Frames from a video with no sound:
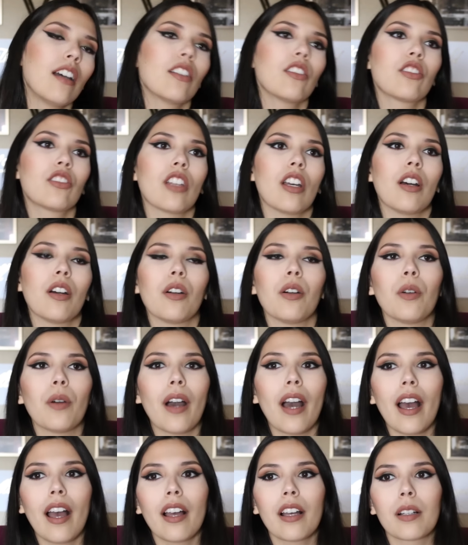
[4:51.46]

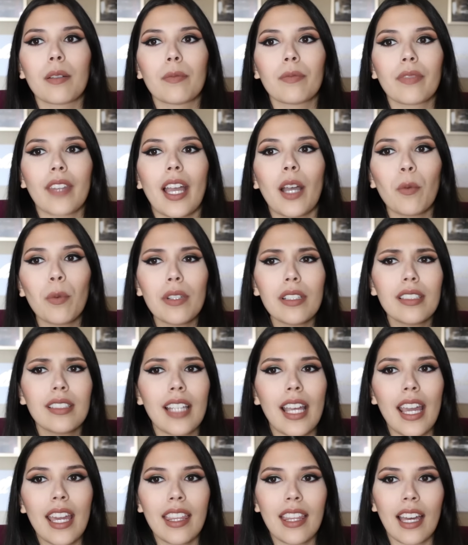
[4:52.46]
So I will
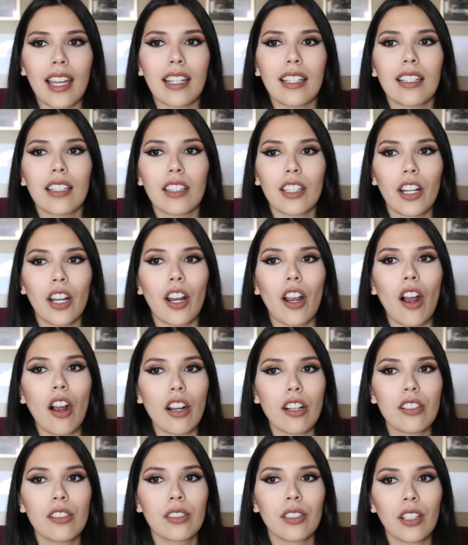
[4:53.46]
say that there
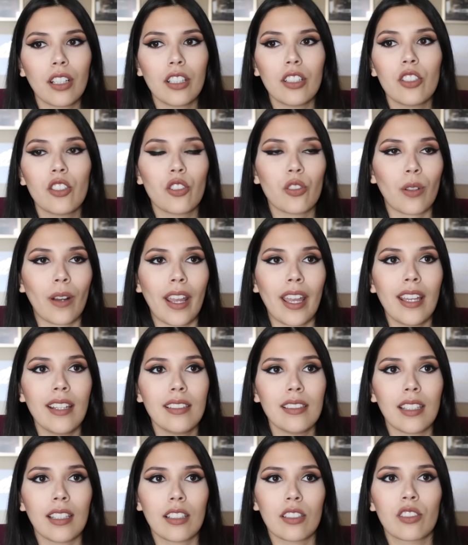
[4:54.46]
are certain
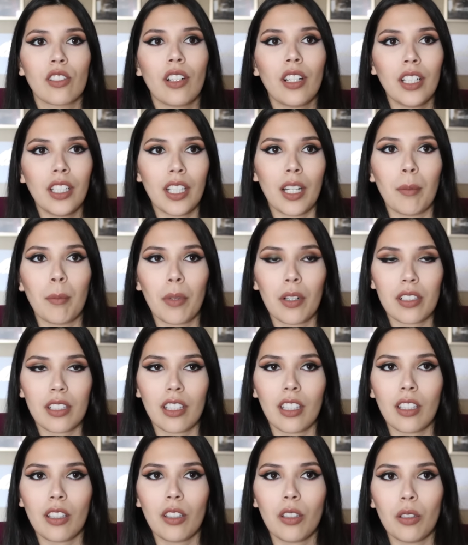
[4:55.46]
trays, like certain numbers
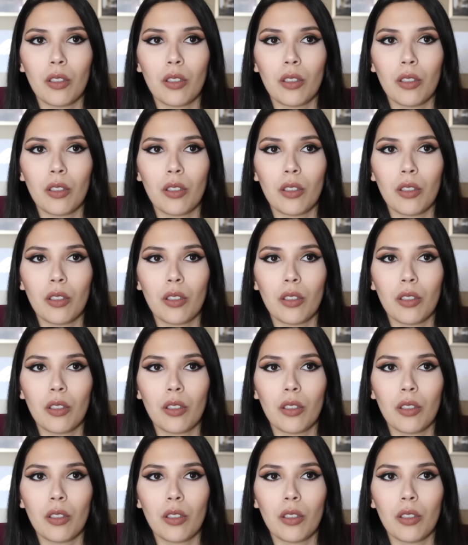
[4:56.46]
that